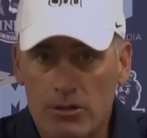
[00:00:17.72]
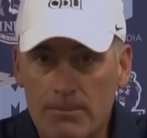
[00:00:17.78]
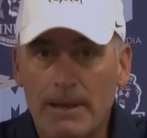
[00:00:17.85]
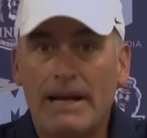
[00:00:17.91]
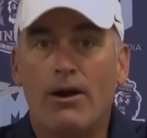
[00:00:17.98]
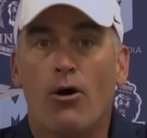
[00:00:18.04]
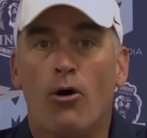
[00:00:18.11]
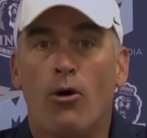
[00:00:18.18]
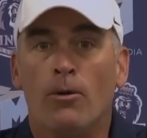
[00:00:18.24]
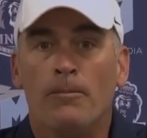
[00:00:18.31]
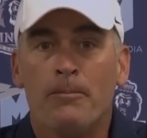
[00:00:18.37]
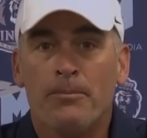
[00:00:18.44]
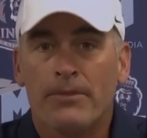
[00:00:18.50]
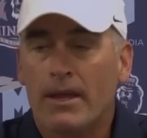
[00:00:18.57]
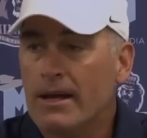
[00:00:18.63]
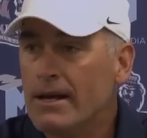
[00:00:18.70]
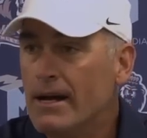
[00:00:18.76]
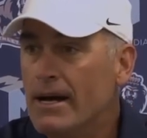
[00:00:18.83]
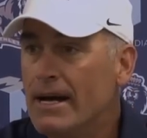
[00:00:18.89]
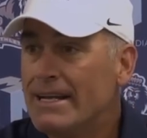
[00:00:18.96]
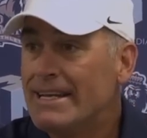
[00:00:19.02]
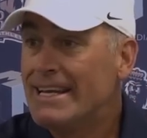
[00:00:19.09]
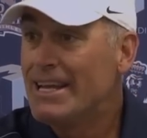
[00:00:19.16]
ultimate goal
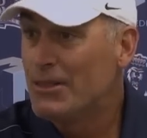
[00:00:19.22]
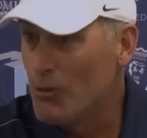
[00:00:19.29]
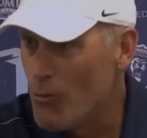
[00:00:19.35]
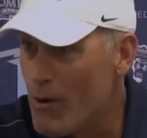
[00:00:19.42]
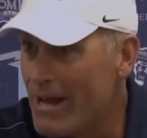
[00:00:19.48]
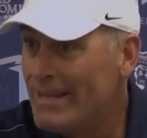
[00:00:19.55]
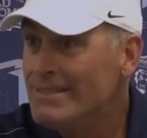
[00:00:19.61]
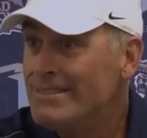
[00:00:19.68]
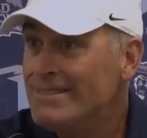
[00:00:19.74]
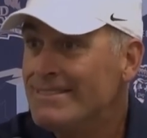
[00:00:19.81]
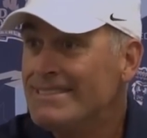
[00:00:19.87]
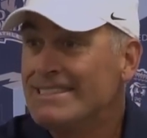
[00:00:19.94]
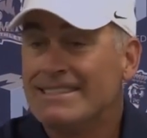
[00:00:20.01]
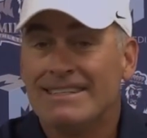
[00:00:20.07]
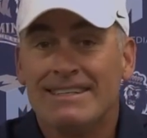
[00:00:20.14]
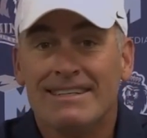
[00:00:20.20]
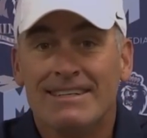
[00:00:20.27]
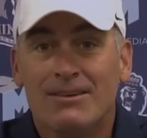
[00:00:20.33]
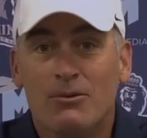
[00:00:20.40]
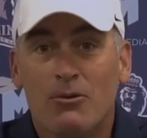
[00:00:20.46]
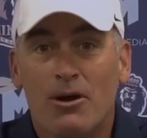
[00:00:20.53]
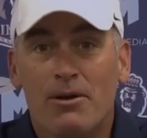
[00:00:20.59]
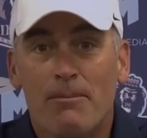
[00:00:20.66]
to get the win.
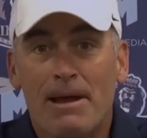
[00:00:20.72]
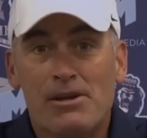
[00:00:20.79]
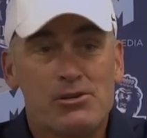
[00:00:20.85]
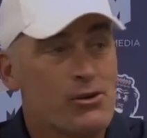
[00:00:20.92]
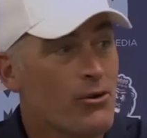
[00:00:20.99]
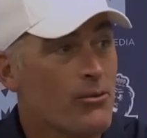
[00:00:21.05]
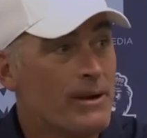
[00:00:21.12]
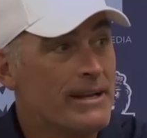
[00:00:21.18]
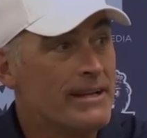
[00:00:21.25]
Wanted to make sure